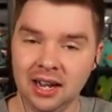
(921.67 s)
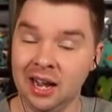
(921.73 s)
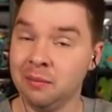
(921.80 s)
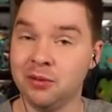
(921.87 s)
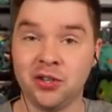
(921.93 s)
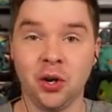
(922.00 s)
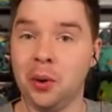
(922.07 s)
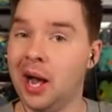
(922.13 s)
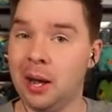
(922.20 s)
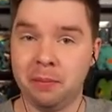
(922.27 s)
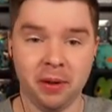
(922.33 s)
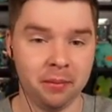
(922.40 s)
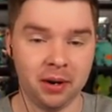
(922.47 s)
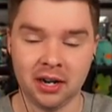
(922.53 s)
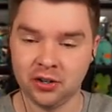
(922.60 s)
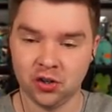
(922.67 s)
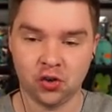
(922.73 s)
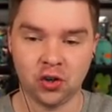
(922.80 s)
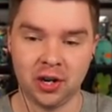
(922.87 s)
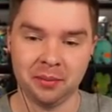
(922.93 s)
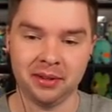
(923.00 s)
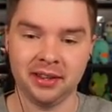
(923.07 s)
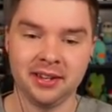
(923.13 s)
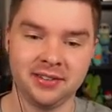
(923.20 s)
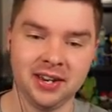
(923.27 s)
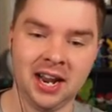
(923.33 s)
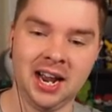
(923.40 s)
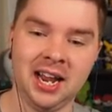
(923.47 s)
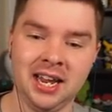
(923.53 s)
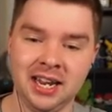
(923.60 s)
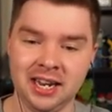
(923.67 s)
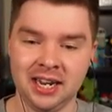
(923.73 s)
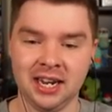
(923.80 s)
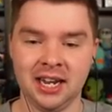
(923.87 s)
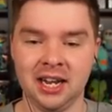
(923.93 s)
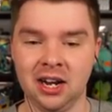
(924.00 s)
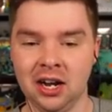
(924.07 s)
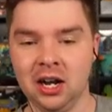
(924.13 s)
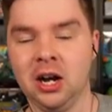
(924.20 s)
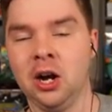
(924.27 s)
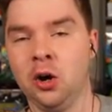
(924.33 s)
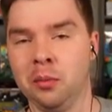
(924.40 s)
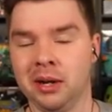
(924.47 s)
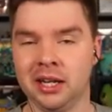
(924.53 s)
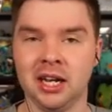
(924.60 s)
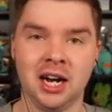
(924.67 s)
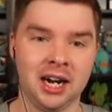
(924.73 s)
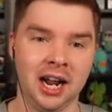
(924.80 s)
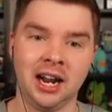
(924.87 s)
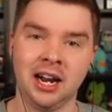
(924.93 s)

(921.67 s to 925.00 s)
I'm so happy I'm not streaming this. I, oh my God,